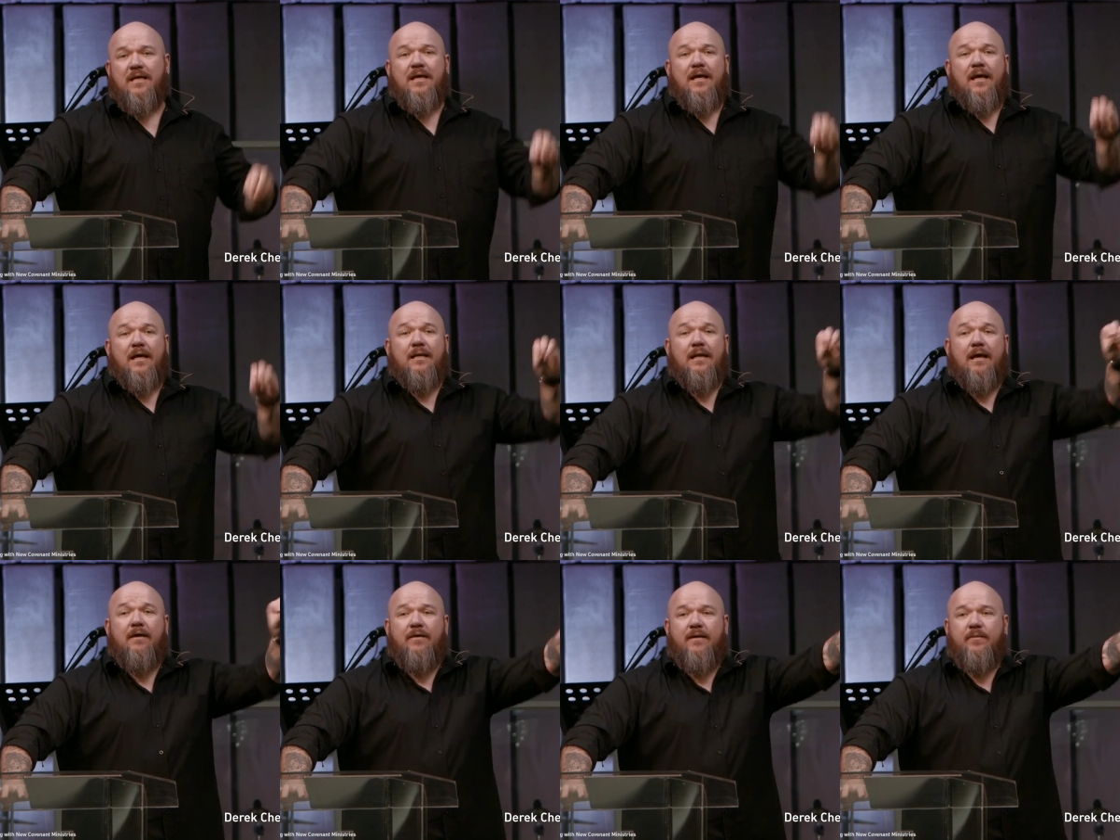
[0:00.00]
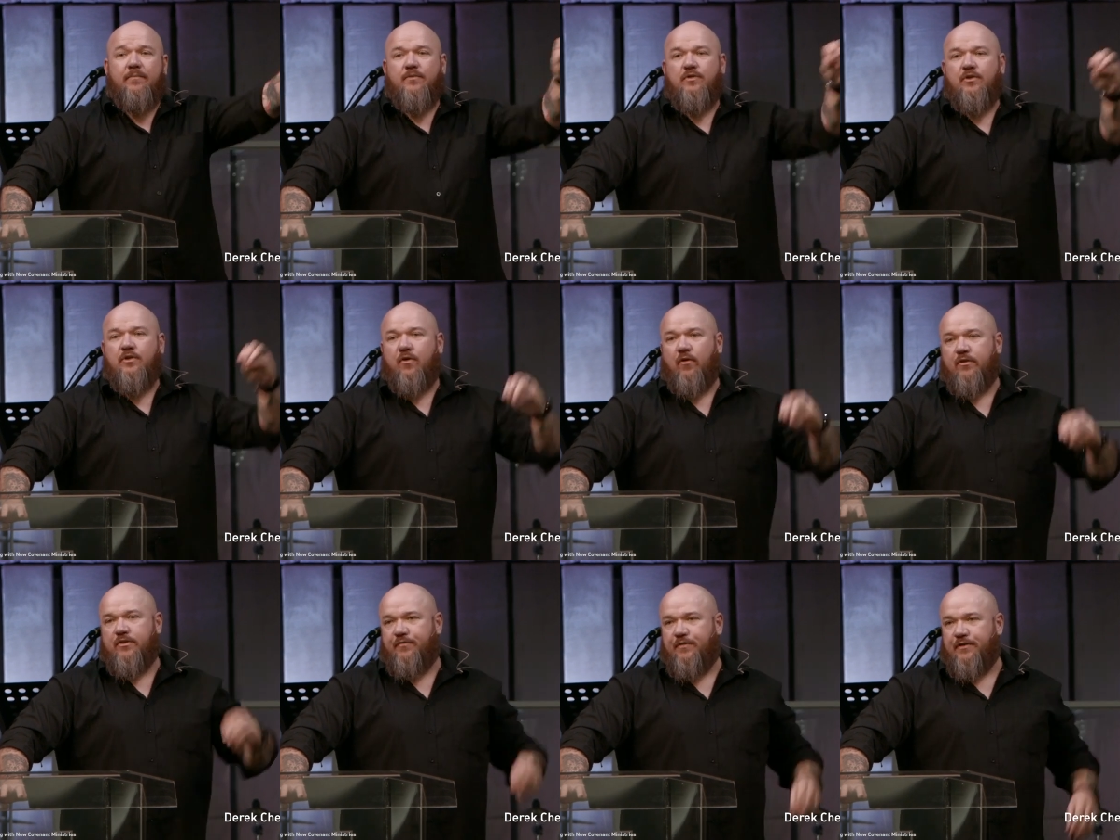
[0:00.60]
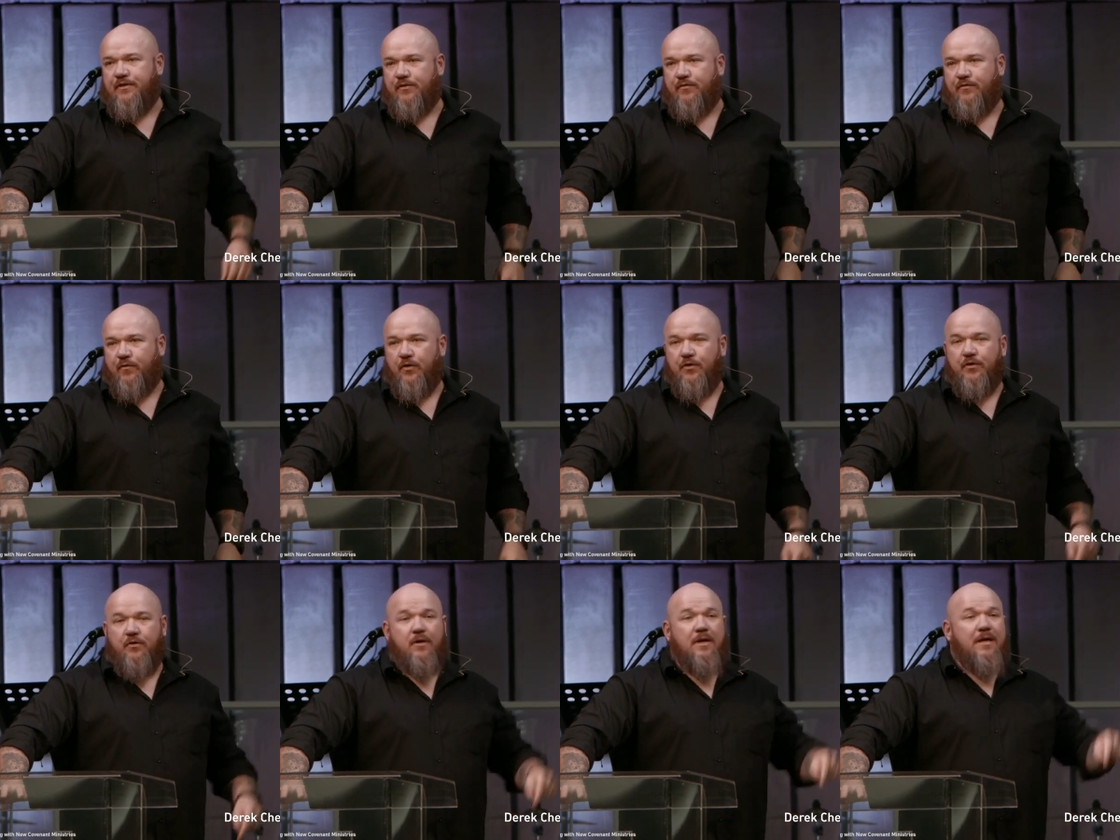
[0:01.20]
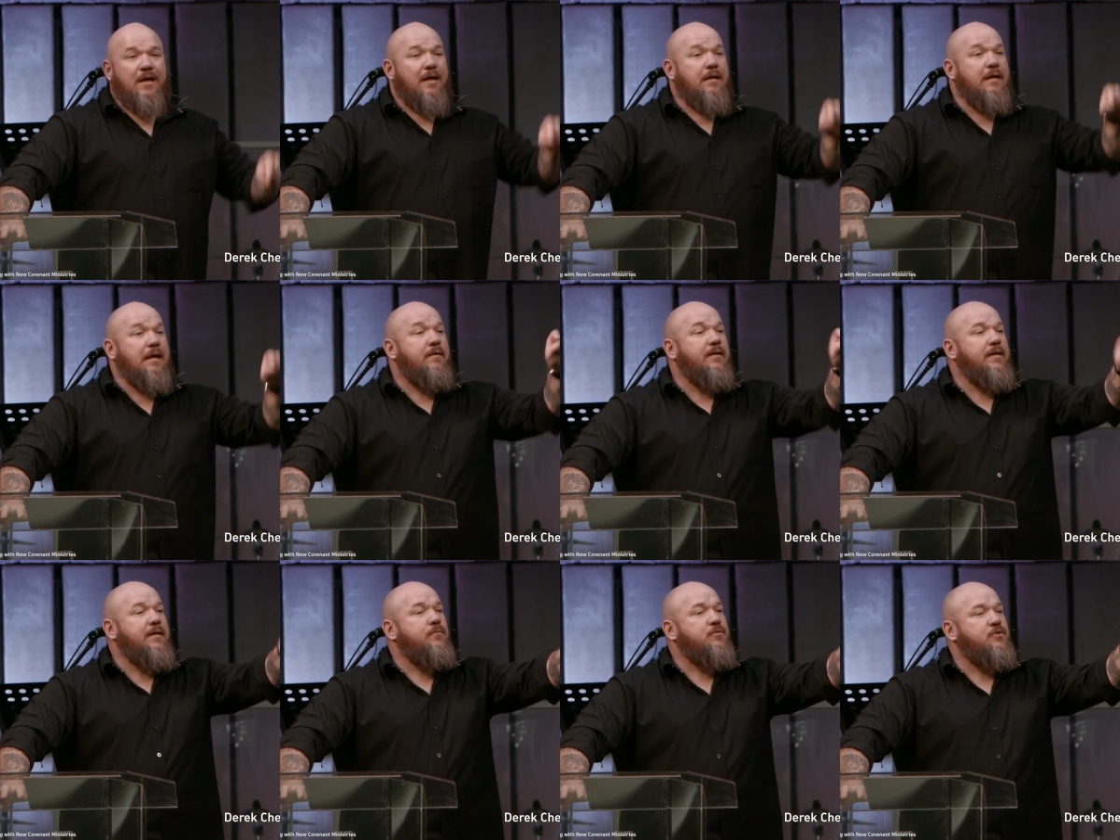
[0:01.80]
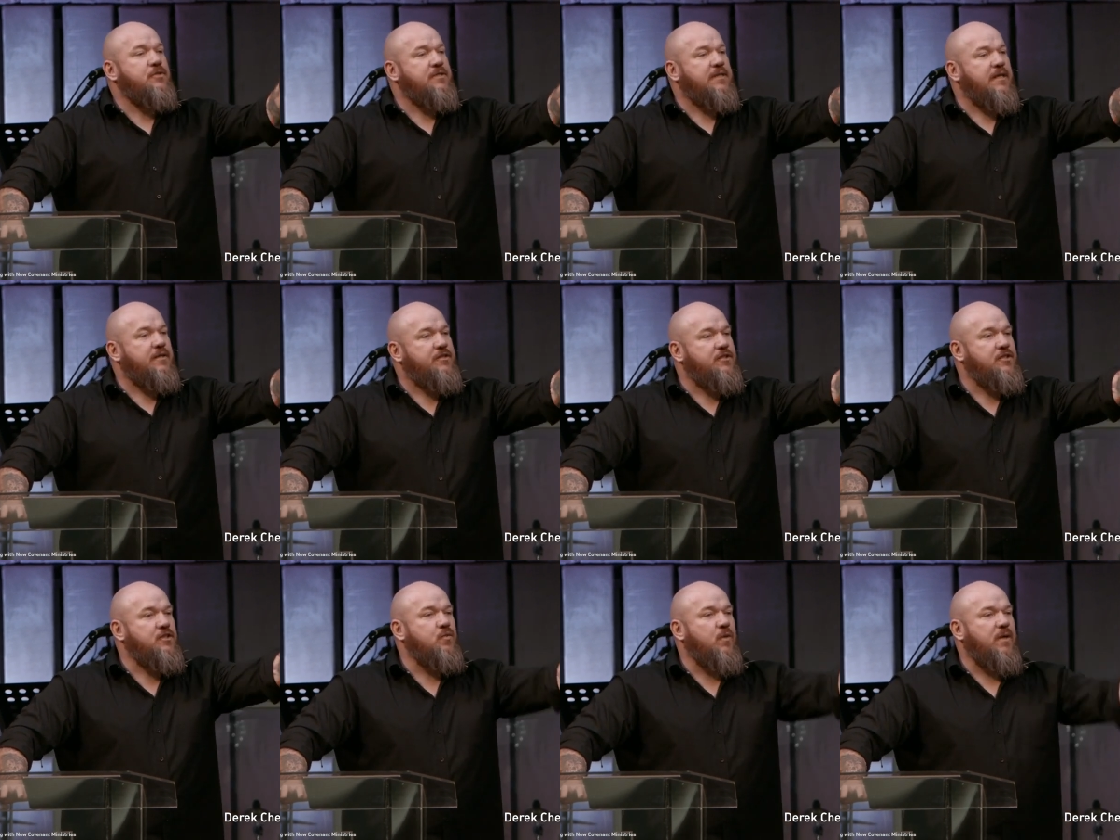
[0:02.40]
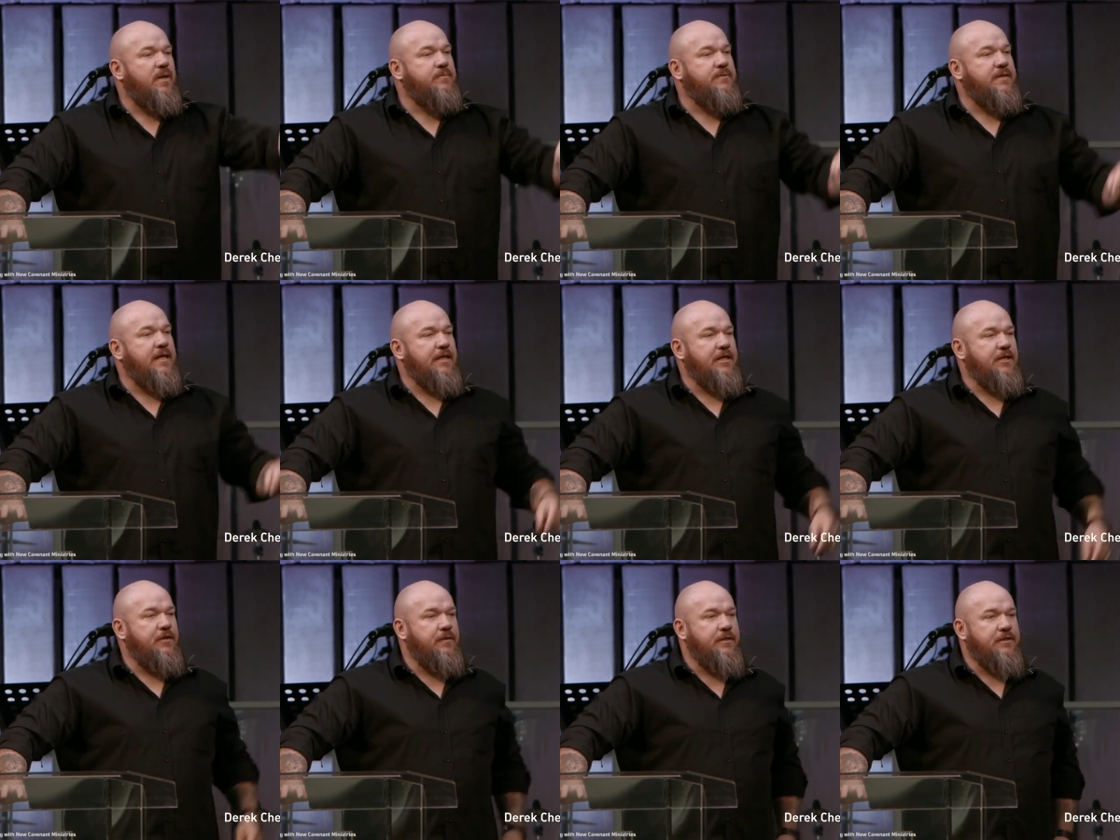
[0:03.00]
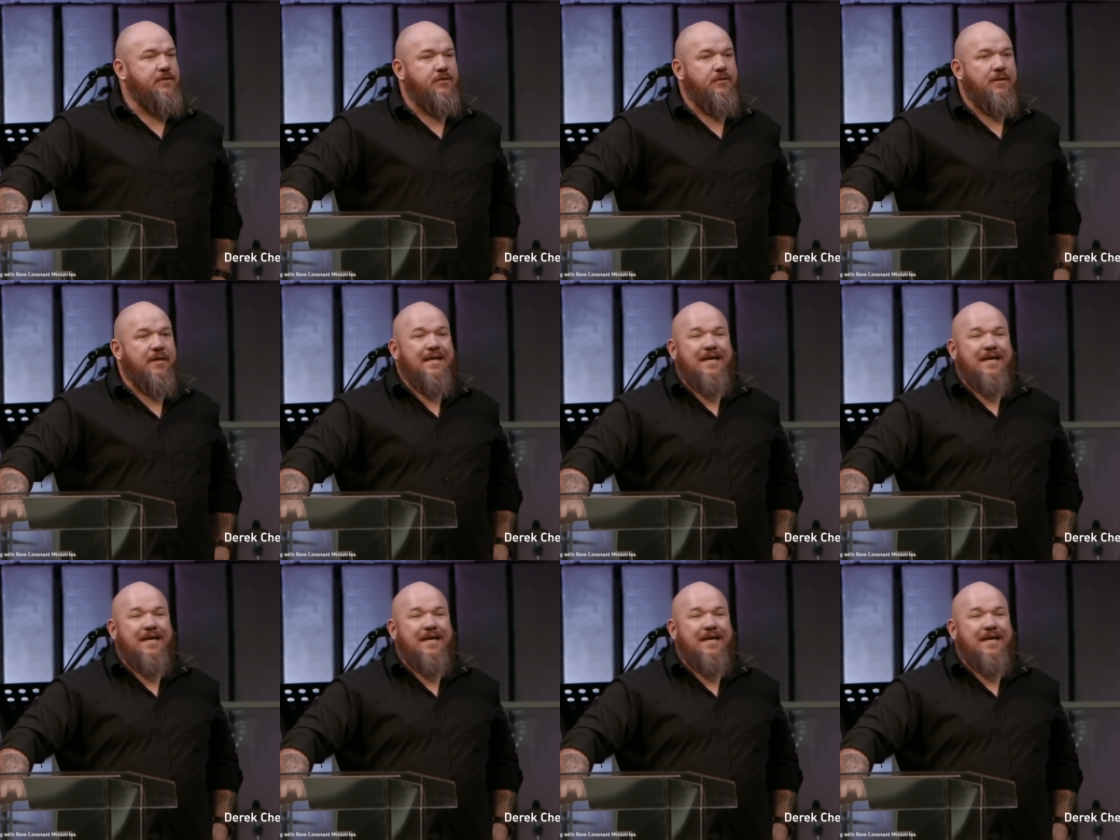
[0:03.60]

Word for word: Allow Him to cast vision for you. Allow Him to say, This is what I'm taking you into.